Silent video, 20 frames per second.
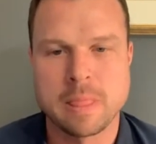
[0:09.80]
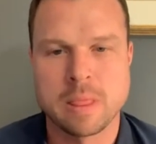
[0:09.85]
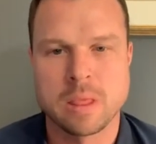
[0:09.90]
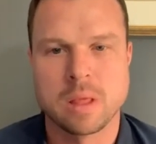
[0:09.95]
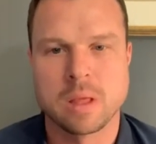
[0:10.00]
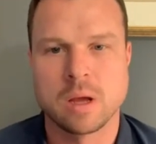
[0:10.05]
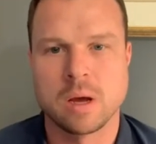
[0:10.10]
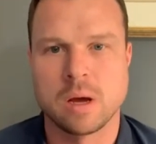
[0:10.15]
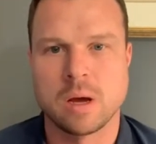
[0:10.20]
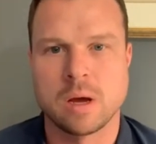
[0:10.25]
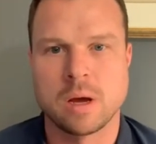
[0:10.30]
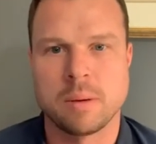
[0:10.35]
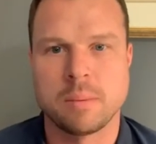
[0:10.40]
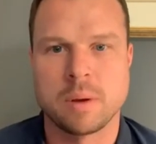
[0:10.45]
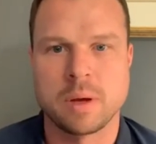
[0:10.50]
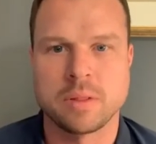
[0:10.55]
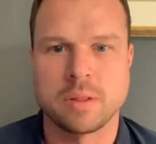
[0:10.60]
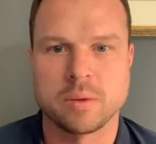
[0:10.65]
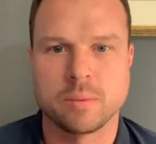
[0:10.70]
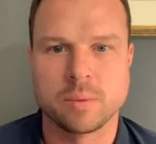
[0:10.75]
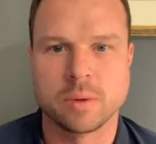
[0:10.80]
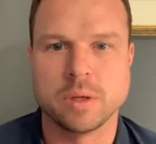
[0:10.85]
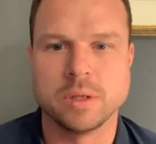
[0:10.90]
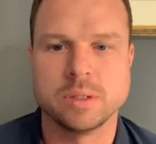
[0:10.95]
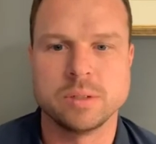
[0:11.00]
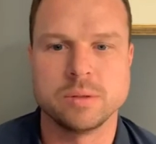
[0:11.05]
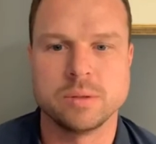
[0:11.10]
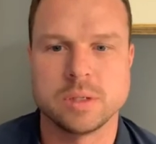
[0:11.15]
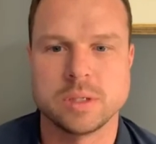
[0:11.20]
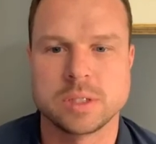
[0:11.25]
Um, I think we're going to
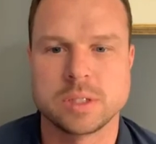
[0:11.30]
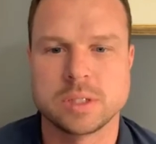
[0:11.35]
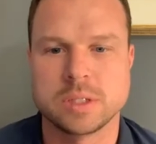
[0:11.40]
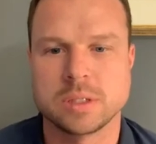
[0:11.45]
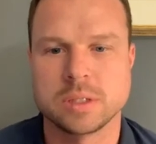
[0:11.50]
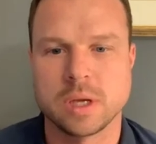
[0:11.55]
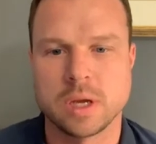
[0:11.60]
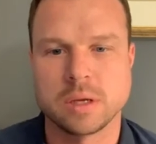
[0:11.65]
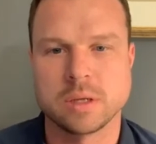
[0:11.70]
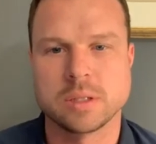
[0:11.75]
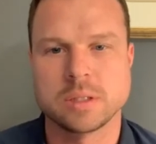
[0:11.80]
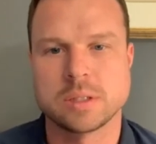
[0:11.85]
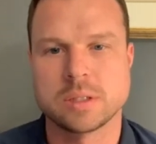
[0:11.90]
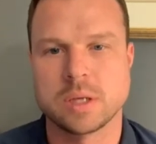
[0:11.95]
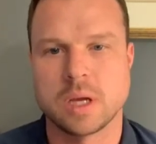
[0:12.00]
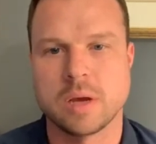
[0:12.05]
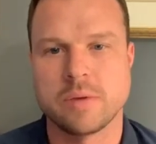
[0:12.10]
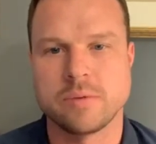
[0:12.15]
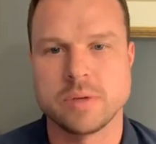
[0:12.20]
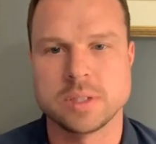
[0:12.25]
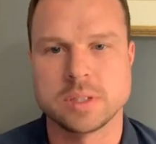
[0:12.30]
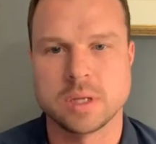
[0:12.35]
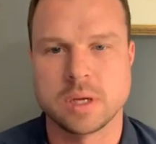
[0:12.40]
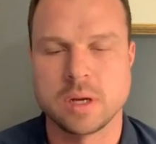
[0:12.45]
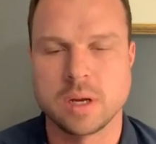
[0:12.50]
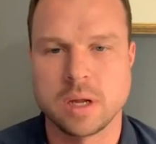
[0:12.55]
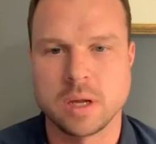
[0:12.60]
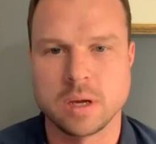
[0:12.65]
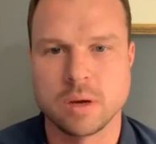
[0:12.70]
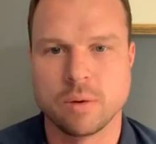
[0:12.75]
do this every
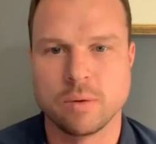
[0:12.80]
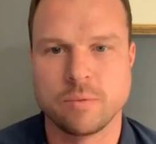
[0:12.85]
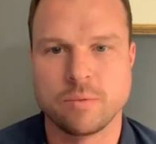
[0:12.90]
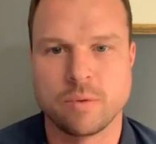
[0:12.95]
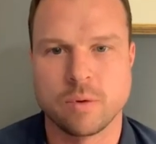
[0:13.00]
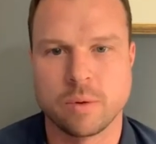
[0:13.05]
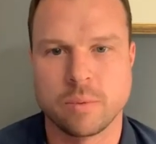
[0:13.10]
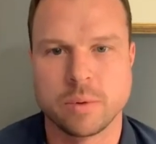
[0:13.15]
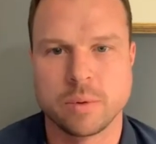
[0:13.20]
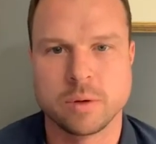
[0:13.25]
Sunday going forward.